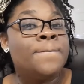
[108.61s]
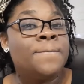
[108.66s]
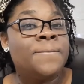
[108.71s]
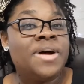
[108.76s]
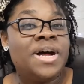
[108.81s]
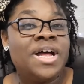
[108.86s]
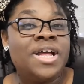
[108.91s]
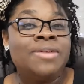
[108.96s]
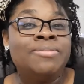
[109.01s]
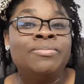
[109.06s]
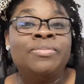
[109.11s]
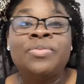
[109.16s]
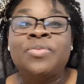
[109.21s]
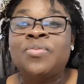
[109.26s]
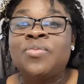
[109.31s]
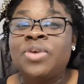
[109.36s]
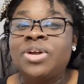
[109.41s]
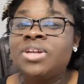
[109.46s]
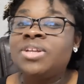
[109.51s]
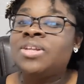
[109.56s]
But
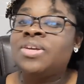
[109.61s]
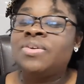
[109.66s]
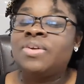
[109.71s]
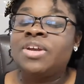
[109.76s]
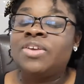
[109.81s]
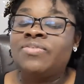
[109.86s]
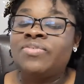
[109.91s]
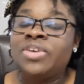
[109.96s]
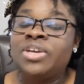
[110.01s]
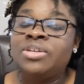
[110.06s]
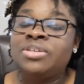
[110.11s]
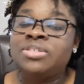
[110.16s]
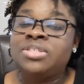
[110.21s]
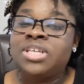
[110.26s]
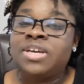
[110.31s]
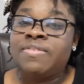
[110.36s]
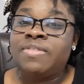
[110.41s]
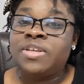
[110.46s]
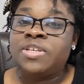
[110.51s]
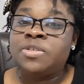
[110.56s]
one of the great features
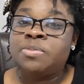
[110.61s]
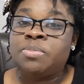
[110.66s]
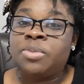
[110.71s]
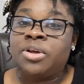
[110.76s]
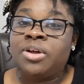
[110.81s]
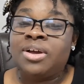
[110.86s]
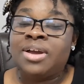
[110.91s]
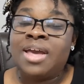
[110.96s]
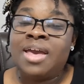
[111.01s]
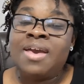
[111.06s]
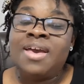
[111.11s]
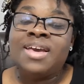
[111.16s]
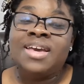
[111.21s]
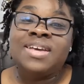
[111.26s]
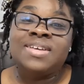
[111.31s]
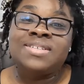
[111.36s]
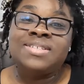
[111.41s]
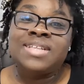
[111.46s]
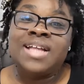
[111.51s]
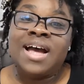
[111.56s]
of this book
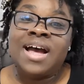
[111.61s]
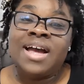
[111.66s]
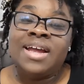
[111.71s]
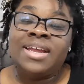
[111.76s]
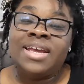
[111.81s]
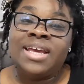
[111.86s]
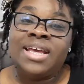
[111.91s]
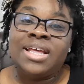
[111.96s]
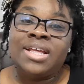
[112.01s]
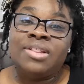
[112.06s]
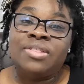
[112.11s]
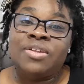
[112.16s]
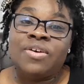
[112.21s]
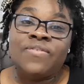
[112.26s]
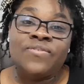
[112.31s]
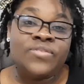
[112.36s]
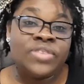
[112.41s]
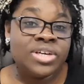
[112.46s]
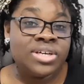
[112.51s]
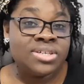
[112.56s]
is that in the
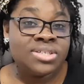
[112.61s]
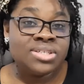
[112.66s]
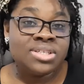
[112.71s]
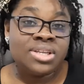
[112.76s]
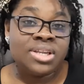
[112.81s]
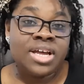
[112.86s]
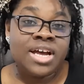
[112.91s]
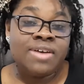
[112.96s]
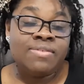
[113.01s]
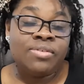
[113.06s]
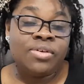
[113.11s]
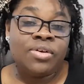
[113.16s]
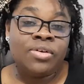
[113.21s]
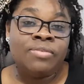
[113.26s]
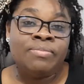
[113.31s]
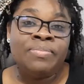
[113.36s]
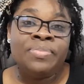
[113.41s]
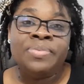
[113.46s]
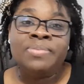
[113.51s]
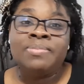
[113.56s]
first level,